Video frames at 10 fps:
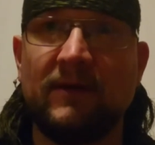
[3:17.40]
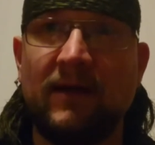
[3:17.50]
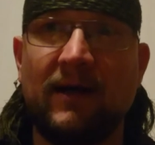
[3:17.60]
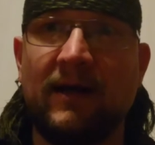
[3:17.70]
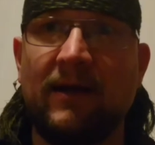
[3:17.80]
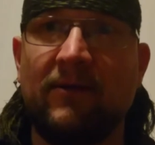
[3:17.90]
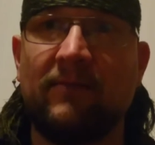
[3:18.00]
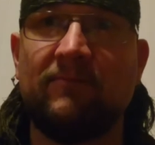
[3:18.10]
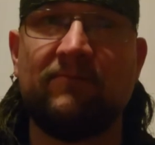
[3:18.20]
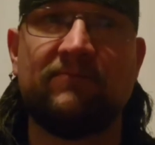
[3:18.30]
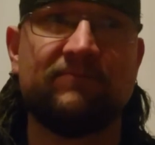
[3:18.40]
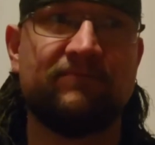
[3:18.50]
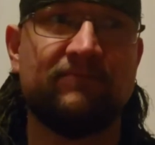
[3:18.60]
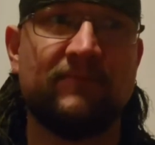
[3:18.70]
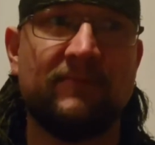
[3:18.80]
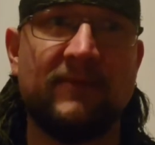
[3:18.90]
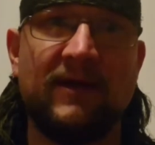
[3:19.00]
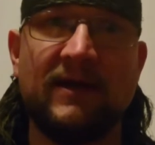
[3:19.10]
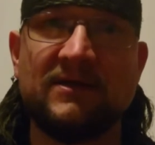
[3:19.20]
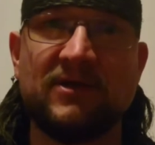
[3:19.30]
I
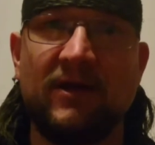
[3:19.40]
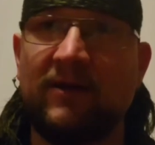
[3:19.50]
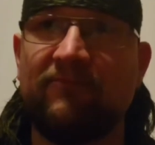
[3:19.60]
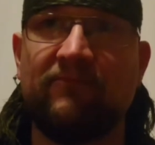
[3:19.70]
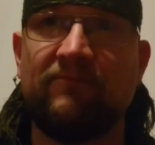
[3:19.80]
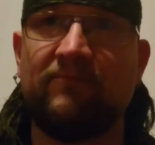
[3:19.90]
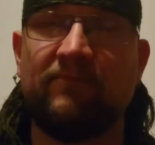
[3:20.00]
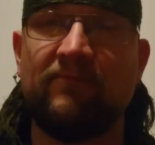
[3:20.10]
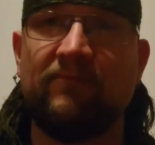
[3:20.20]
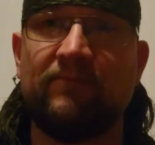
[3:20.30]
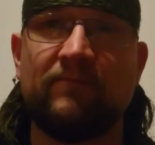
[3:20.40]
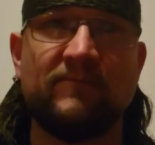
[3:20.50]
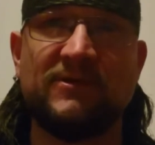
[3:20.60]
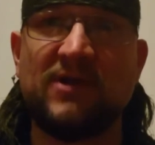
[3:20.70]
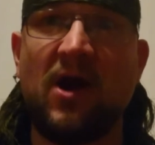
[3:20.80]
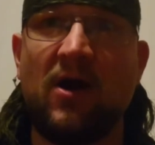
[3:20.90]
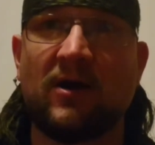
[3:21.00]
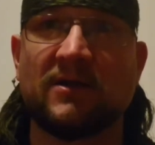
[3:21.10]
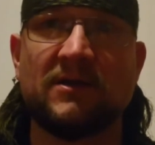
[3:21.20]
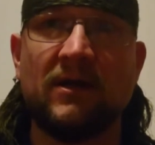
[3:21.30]
actually
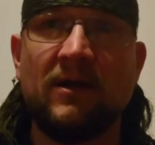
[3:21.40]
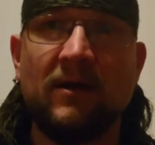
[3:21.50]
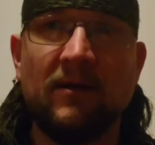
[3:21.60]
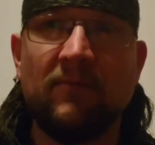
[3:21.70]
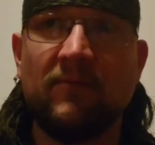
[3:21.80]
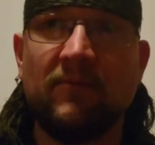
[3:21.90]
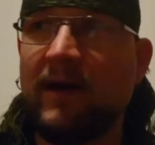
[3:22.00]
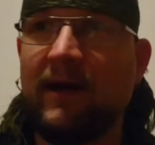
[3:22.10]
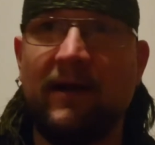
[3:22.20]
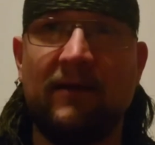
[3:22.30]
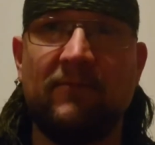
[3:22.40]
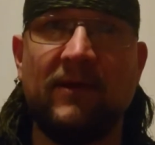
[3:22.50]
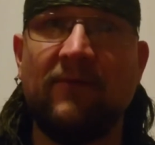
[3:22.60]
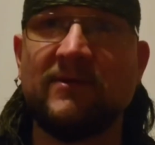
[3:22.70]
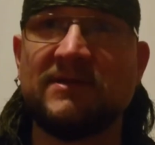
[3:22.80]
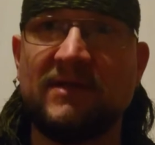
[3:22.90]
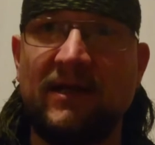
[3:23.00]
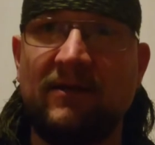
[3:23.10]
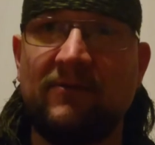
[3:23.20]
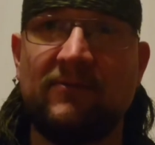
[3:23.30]
shocked. I have never
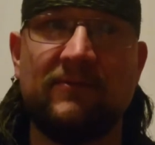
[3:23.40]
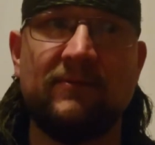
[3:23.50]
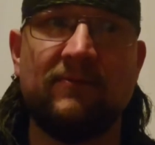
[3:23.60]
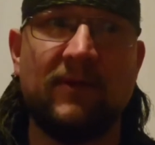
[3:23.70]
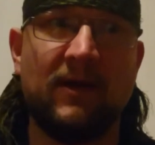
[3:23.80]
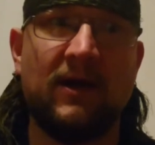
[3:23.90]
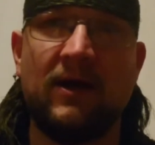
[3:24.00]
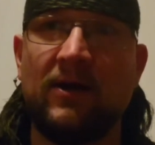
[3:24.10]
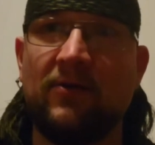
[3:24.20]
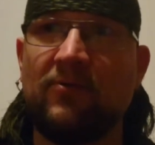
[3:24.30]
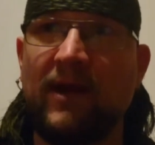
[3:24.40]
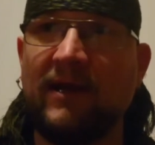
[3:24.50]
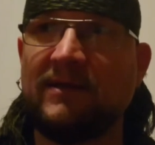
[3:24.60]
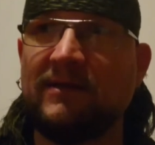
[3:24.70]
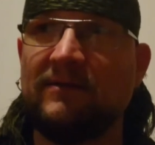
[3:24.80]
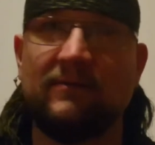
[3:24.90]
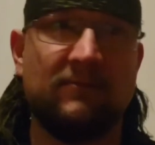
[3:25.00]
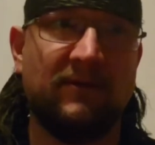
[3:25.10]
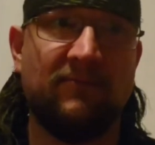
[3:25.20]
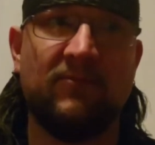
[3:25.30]
seen a
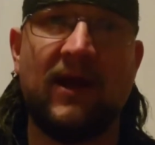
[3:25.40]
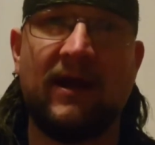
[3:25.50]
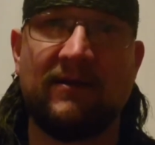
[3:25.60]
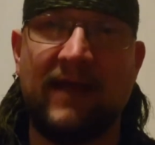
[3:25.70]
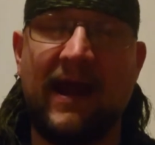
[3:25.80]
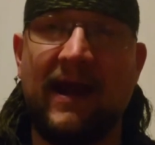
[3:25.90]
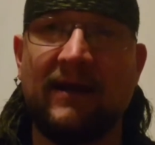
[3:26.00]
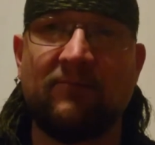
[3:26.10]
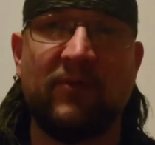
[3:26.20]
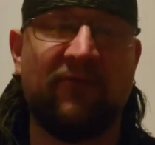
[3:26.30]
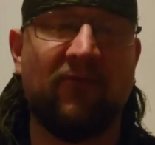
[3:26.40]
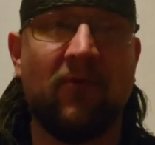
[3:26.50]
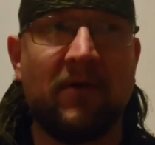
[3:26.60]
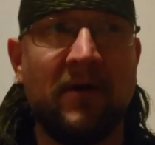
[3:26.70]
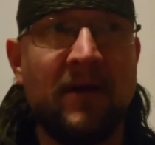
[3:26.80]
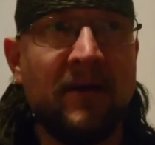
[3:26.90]
rating like that before.